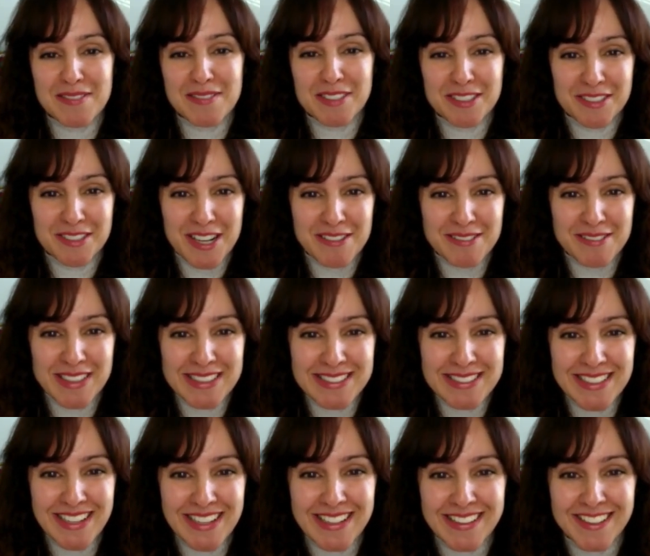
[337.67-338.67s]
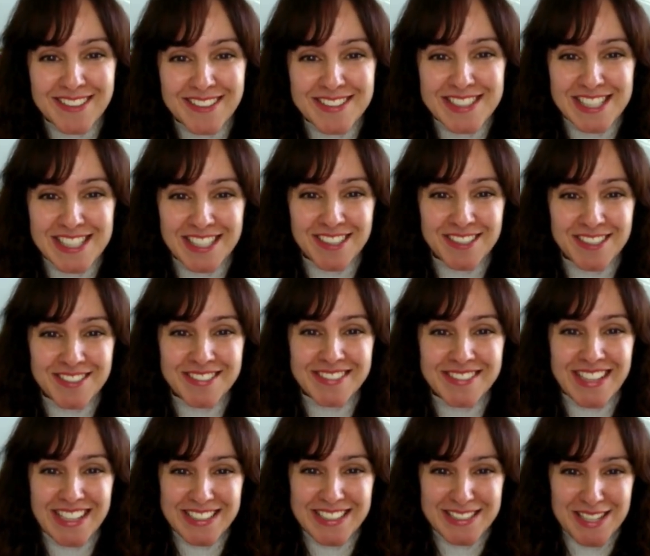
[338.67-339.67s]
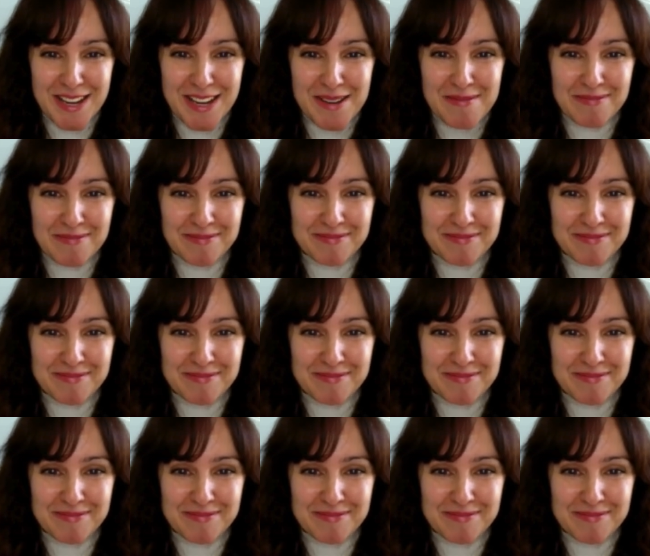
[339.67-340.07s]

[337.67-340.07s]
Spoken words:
a great one, and I'll see you next time.